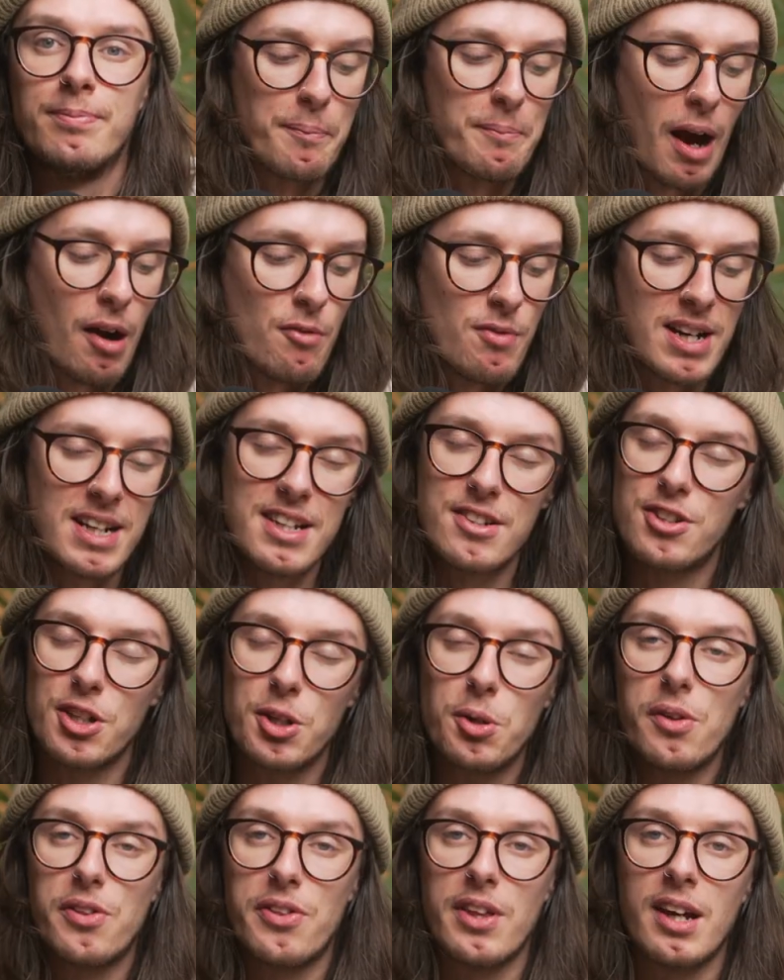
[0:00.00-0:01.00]
I really
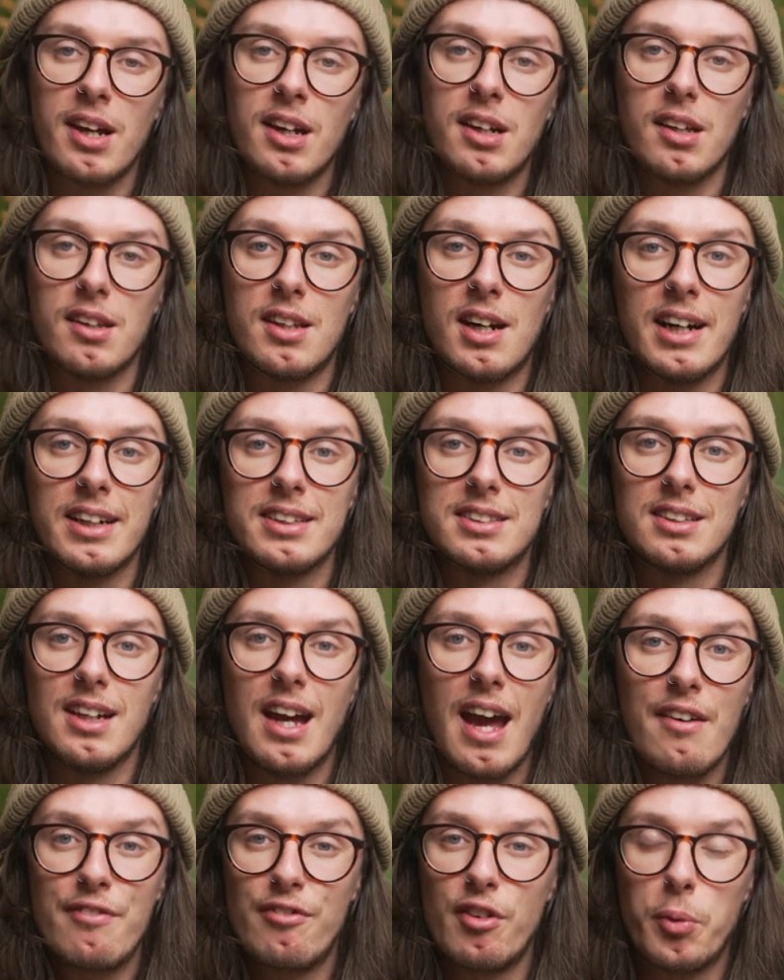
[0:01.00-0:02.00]
do think that
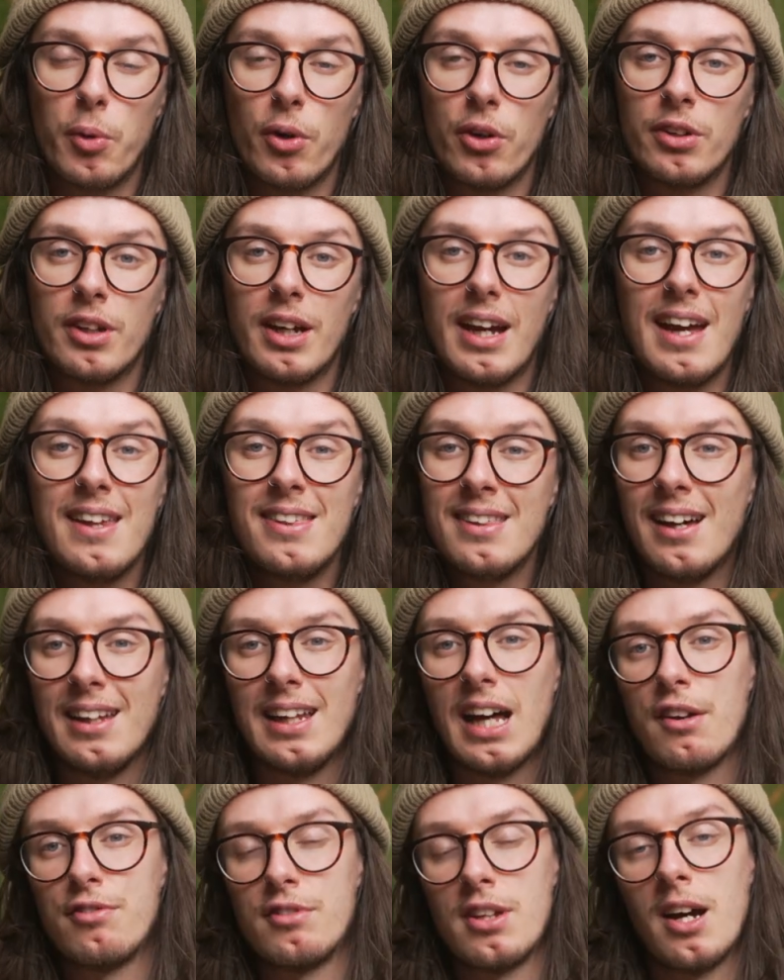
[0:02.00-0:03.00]
everyone in their
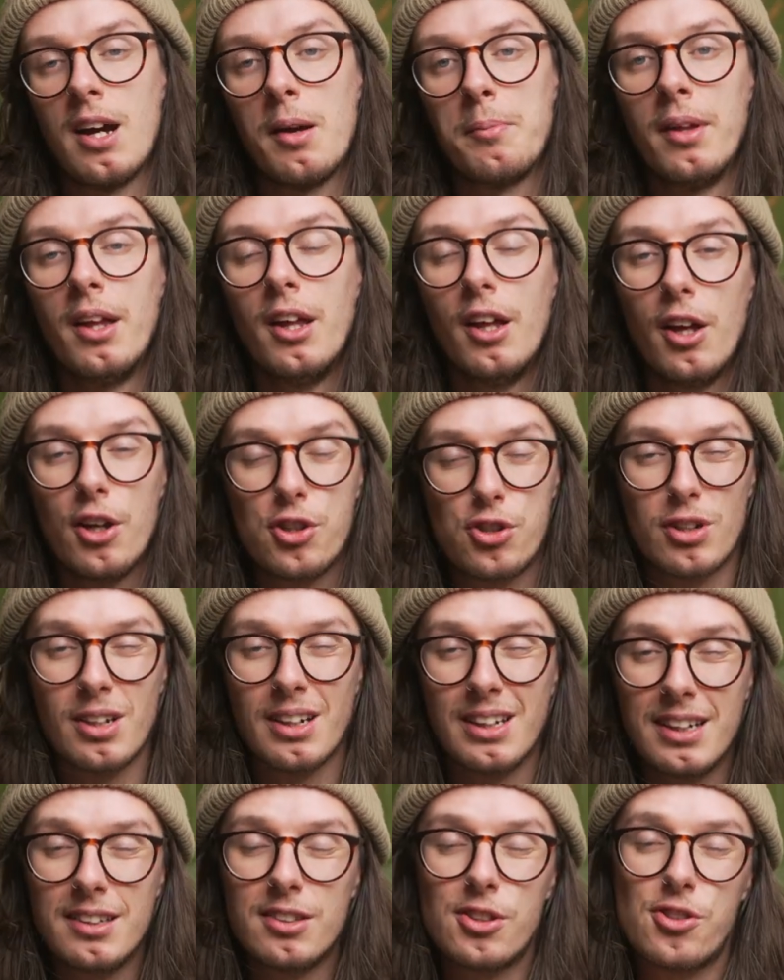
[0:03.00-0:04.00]
lifetime should at least